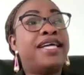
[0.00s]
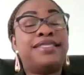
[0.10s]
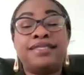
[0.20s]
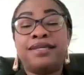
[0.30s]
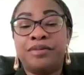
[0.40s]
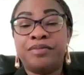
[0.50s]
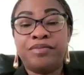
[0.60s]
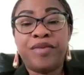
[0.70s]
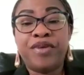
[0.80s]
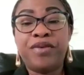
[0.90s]
had
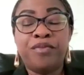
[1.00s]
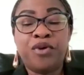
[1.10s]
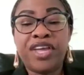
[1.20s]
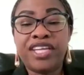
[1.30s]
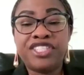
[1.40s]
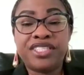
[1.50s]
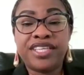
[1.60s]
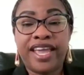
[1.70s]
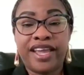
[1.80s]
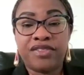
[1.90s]
maybe
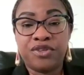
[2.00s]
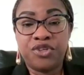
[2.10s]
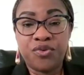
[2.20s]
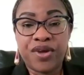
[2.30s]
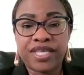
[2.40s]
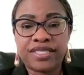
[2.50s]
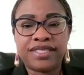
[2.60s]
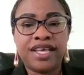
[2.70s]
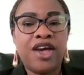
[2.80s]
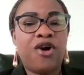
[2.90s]
mortgages here in the
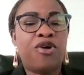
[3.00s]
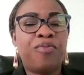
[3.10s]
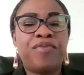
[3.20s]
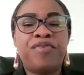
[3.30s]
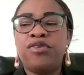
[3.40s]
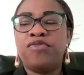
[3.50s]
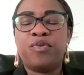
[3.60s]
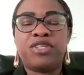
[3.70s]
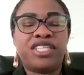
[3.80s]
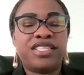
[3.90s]
US, or maybe
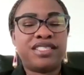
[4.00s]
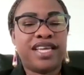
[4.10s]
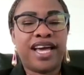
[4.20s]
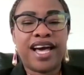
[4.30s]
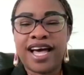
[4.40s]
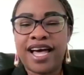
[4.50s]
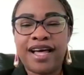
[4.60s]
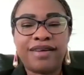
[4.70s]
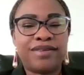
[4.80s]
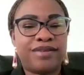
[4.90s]
you've purchased a
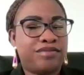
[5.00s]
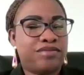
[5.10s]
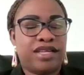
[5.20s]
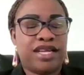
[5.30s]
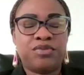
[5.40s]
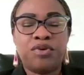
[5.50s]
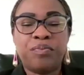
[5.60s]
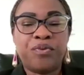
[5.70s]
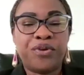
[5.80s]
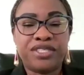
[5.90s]
car at
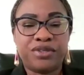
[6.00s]
one